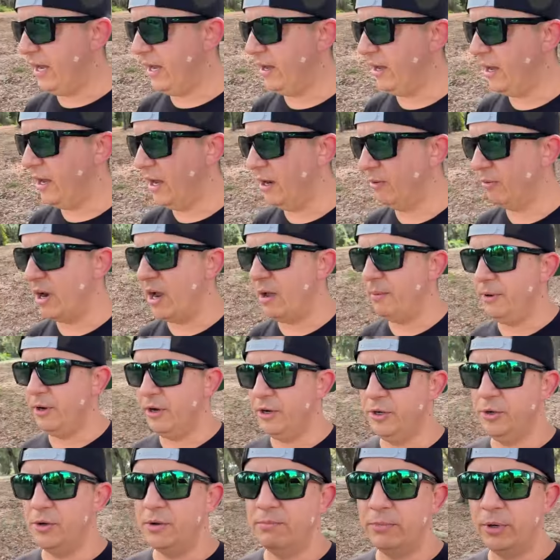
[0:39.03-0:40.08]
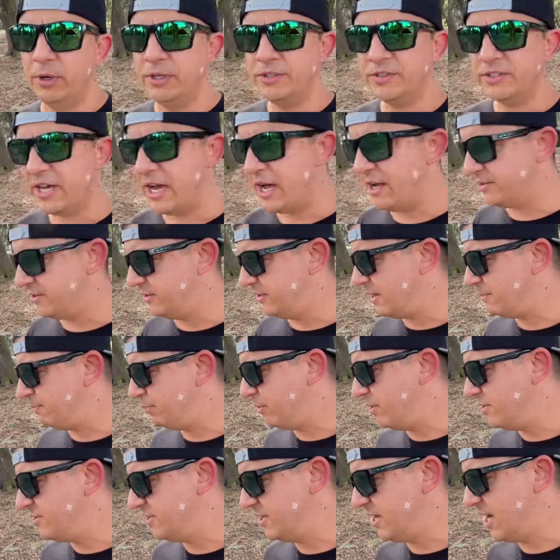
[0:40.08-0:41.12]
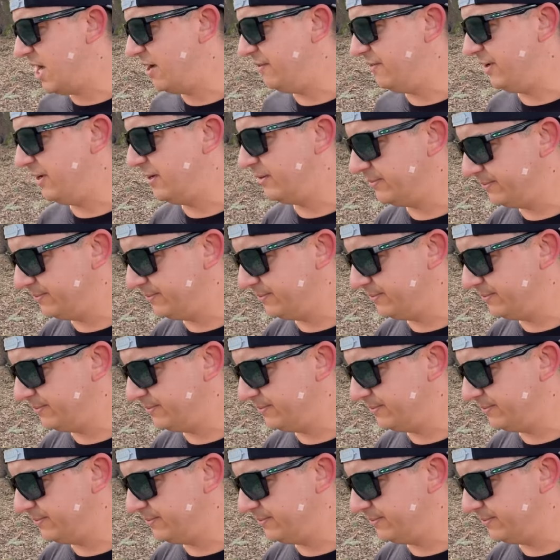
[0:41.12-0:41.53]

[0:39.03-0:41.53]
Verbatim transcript: uh, Robbie, are you in Boy Scouts? Is that Poison Ivy?